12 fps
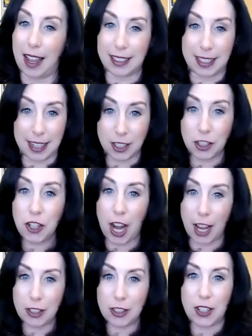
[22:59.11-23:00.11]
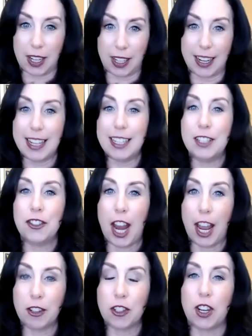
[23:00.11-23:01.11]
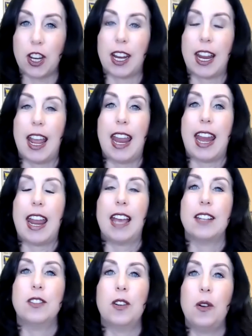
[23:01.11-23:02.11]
It's challenging. It is challenging, and